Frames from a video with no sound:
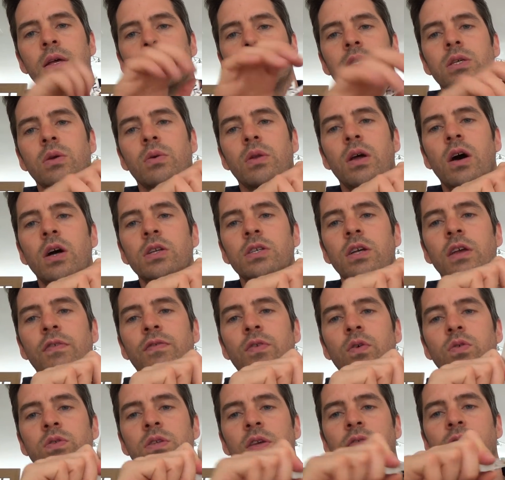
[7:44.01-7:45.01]
So an R J
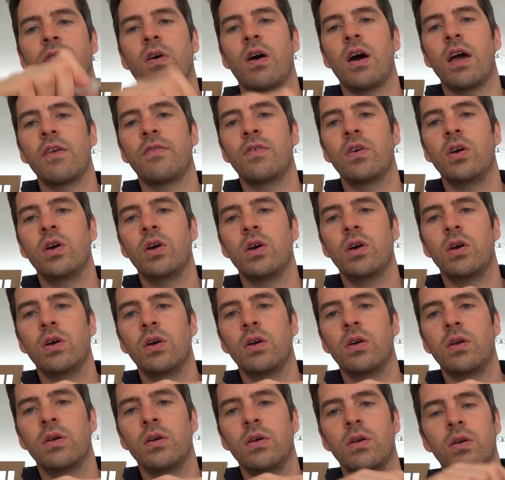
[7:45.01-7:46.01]
forty-five
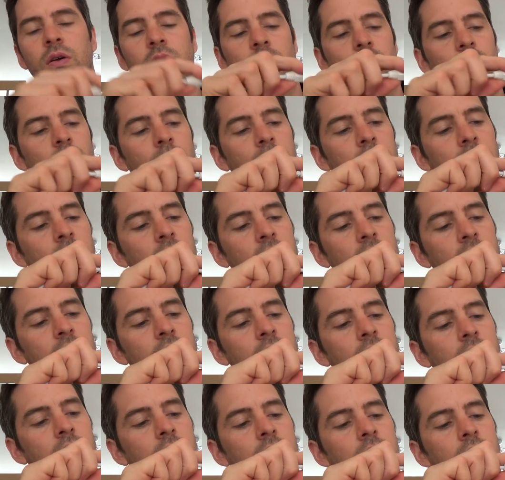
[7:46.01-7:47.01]
will plug
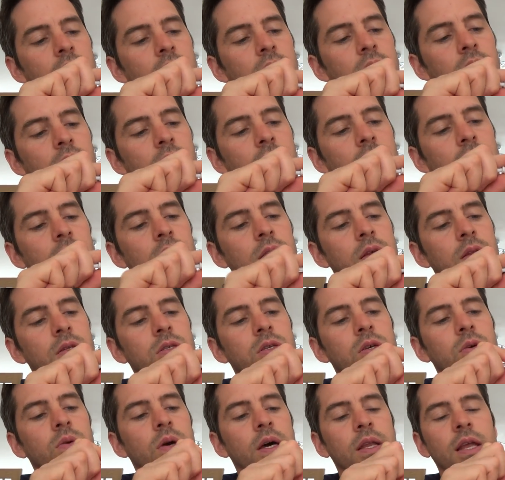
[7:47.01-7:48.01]
in
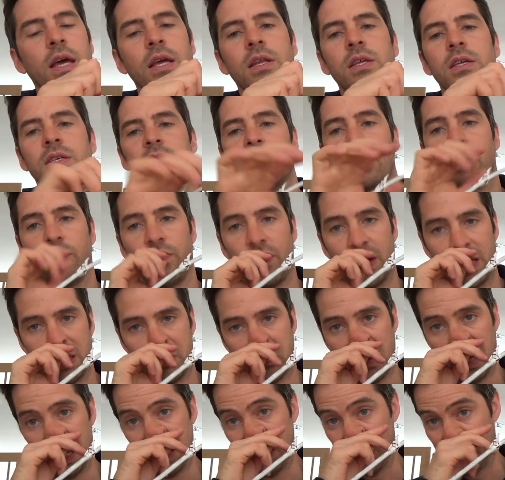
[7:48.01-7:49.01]
to an A D S L
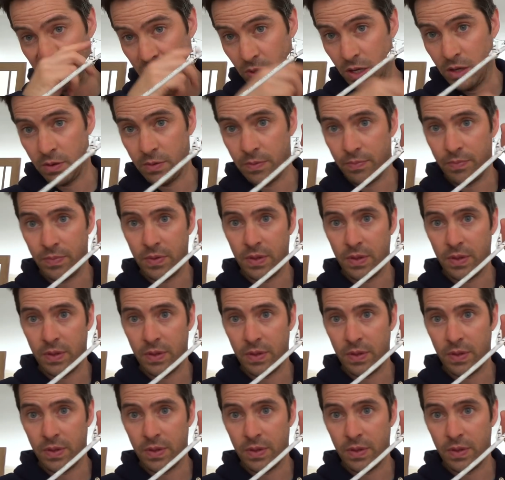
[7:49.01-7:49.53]
faceplate as well,